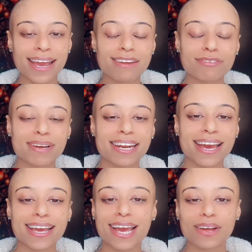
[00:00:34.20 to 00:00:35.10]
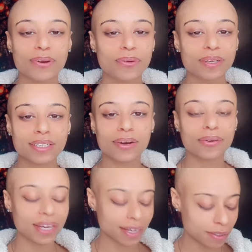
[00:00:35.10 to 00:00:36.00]
Hey everybody, how y'all doing?
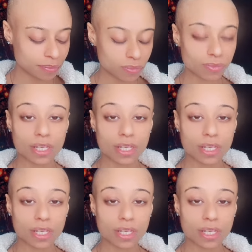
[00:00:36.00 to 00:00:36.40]
Okay.